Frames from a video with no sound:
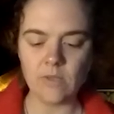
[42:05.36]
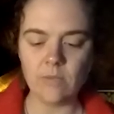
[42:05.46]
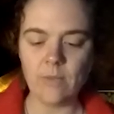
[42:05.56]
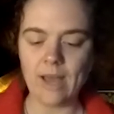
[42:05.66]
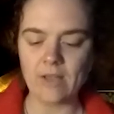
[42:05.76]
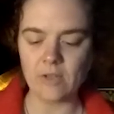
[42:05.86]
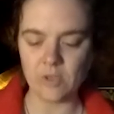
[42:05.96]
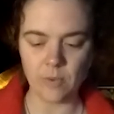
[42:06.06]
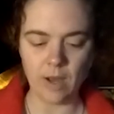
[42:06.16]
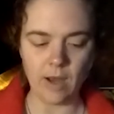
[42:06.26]
and
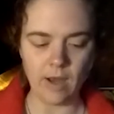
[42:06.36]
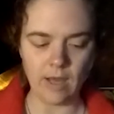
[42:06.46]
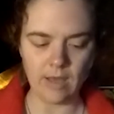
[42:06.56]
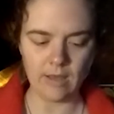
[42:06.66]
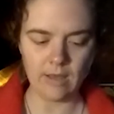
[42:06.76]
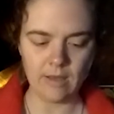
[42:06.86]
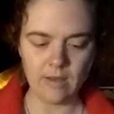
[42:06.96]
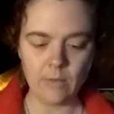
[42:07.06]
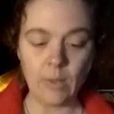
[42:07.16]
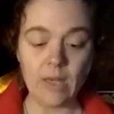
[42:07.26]
passers-by,
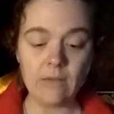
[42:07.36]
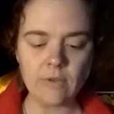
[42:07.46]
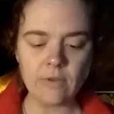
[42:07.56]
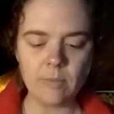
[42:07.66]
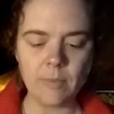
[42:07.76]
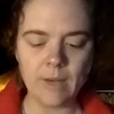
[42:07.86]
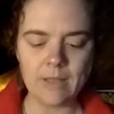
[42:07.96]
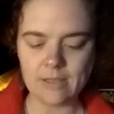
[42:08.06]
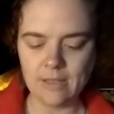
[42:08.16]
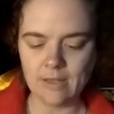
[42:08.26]
waiting for the
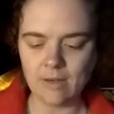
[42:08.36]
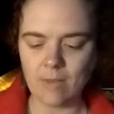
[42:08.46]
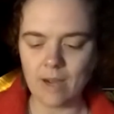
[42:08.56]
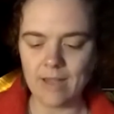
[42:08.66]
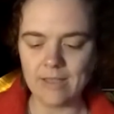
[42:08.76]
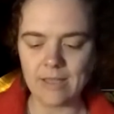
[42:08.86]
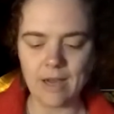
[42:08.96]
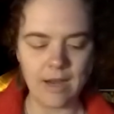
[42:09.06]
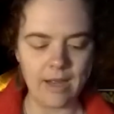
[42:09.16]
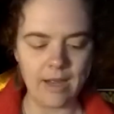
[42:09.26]
bus in her mind's
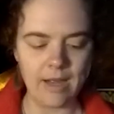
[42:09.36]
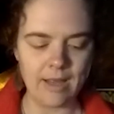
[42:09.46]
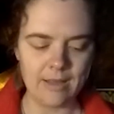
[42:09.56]
eye.